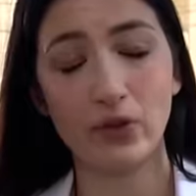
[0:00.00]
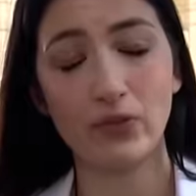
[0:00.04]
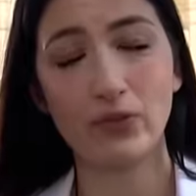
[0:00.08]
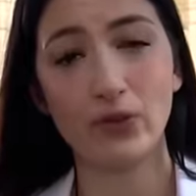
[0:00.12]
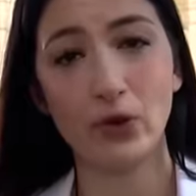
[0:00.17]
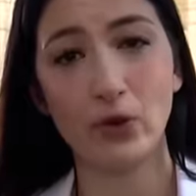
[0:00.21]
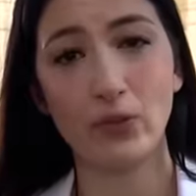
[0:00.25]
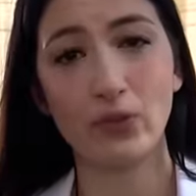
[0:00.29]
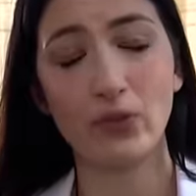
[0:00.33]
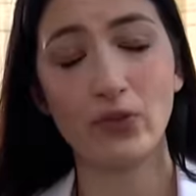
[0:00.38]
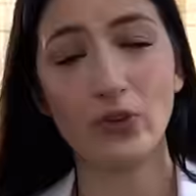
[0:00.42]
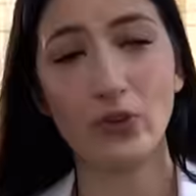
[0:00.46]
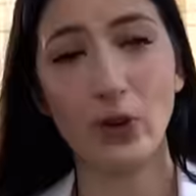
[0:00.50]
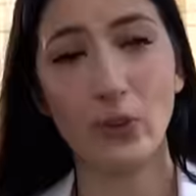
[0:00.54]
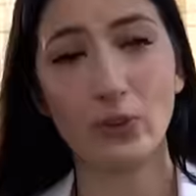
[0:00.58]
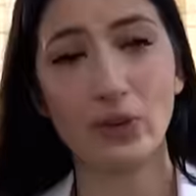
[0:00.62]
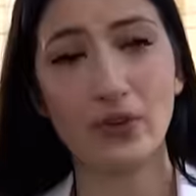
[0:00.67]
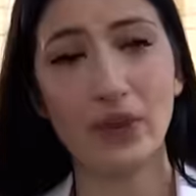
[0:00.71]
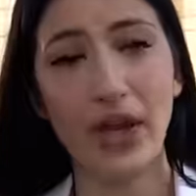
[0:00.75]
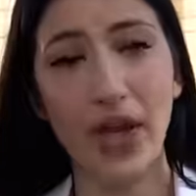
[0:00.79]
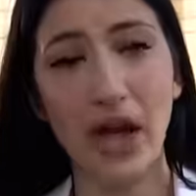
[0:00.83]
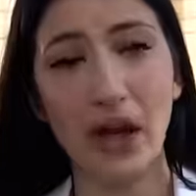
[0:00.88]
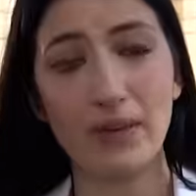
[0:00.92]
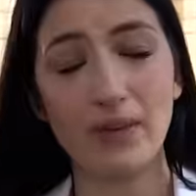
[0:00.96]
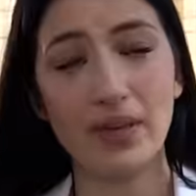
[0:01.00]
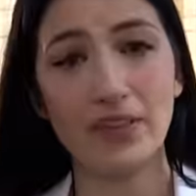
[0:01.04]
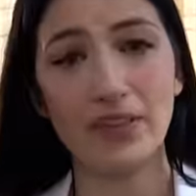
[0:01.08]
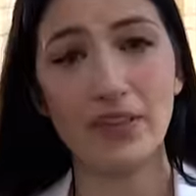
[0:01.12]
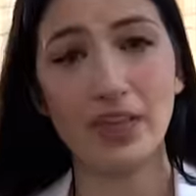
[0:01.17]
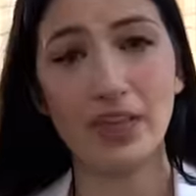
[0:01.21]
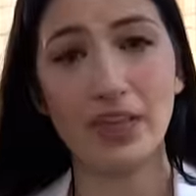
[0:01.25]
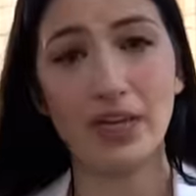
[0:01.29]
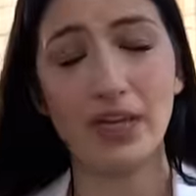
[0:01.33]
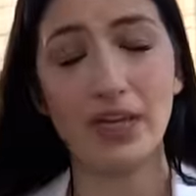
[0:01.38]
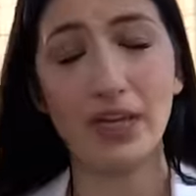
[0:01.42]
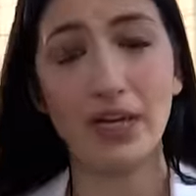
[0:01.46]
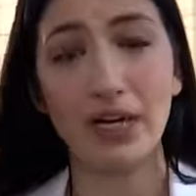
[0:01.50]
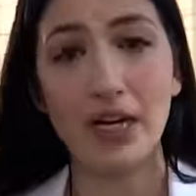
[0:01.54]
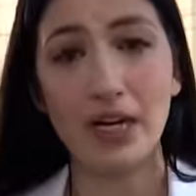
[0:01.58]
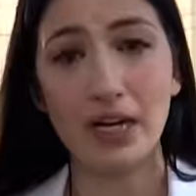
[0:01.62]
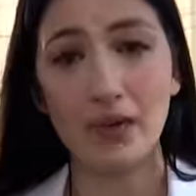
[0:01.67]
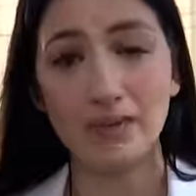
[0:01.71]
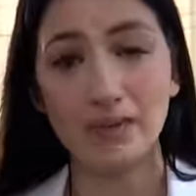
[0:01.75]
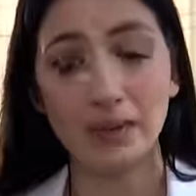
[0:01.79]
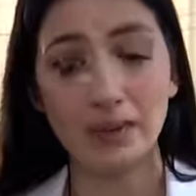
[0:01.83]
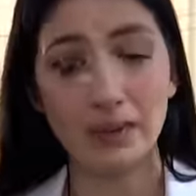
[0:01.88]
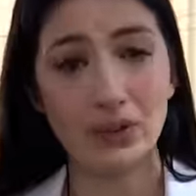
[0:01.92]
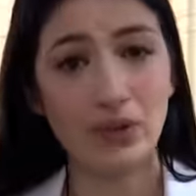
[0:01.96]
from from them. And their
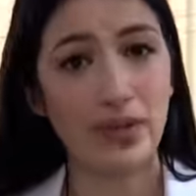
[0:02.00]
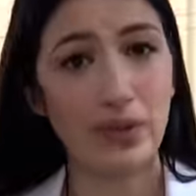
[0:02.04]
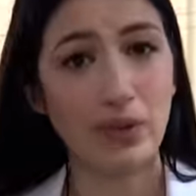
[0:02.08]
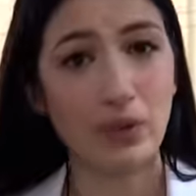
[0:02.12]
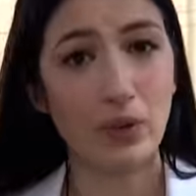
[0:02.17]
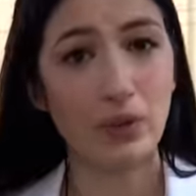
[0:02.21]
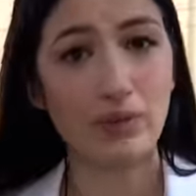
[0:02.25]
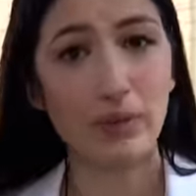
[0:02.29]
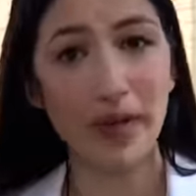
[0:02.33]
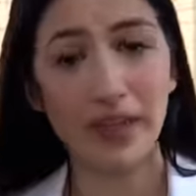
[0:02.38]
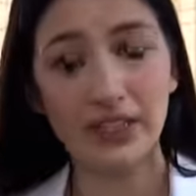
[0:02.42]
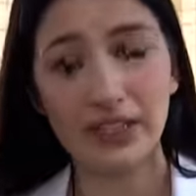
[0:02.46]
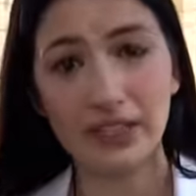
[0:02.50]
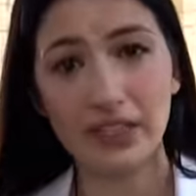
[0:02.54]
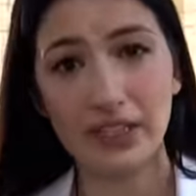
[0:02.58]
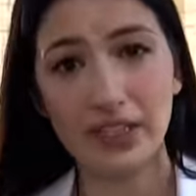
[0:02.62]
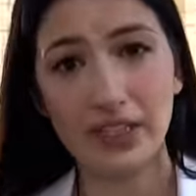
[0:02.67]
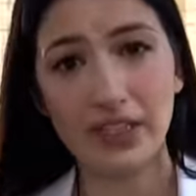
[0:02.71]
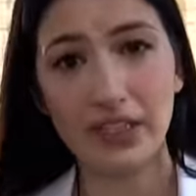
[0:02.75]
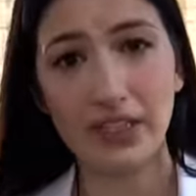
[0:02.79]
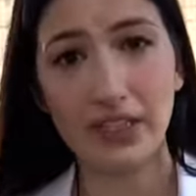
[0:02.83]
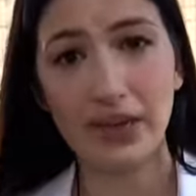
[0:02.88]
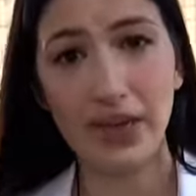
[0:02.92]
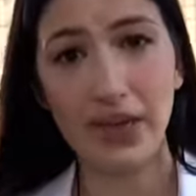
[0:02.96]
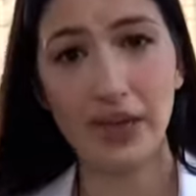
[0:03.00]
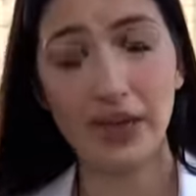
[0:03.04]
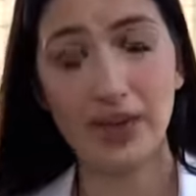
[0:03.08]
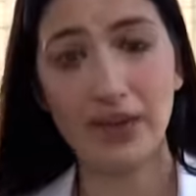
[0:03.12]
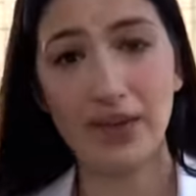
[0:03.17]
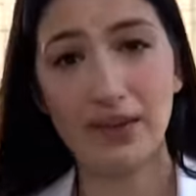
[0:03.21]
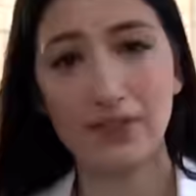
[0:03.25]
people that we met here uh, at